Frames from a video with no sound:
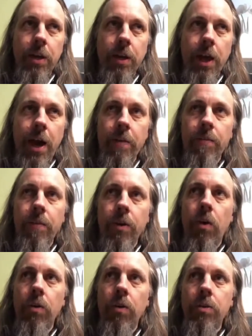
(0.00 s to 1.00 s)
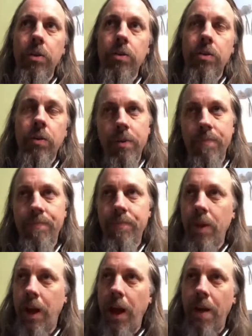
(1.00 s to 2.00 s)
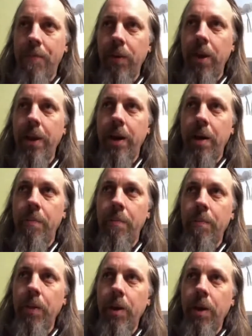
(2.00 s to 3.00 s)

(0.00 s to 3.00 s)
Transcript: a lot of occultists, or I feel like I'm,